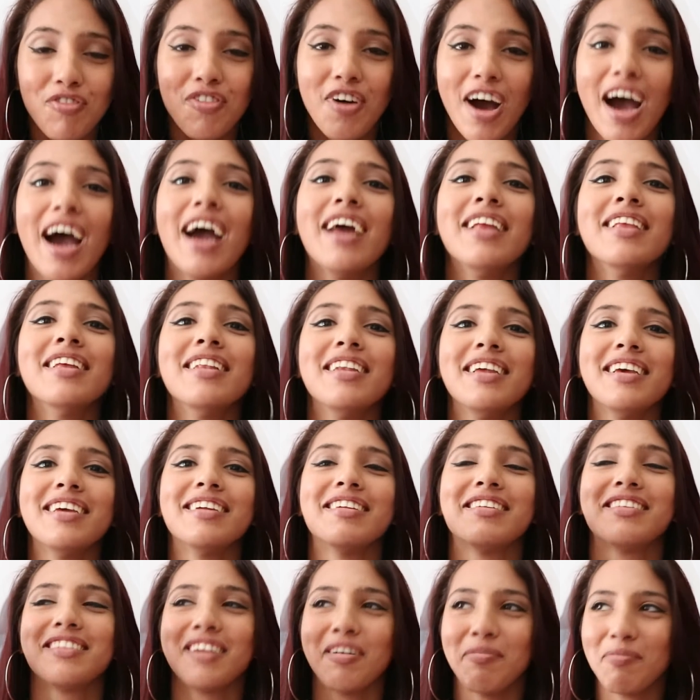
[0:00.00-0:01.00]

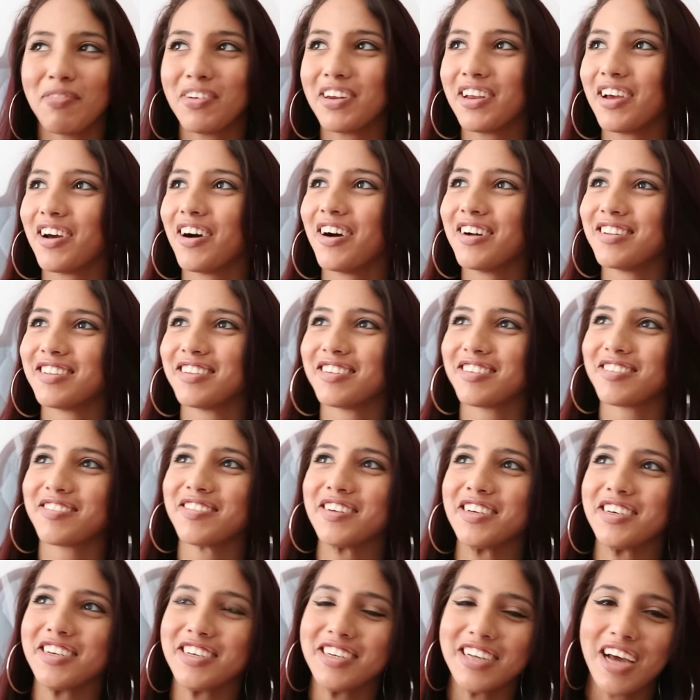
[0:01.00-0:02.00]
Finally, somebody asked this
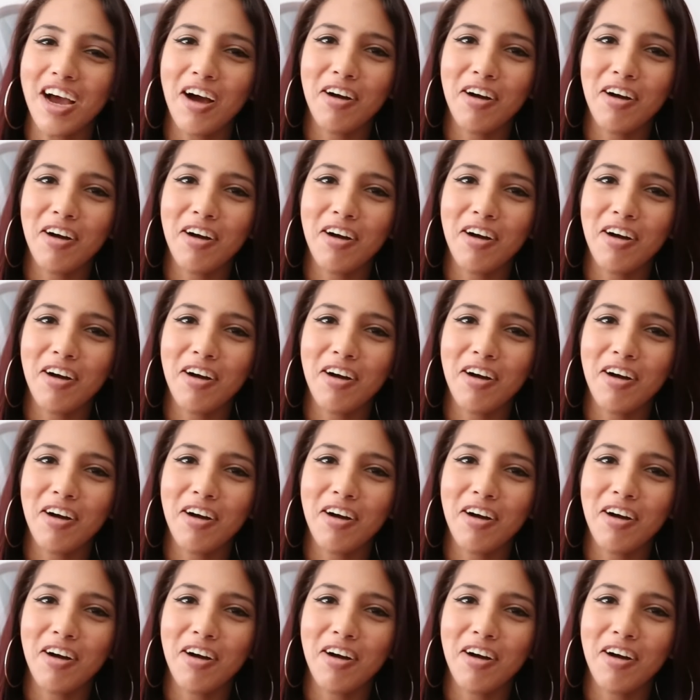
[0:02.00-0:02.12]
question.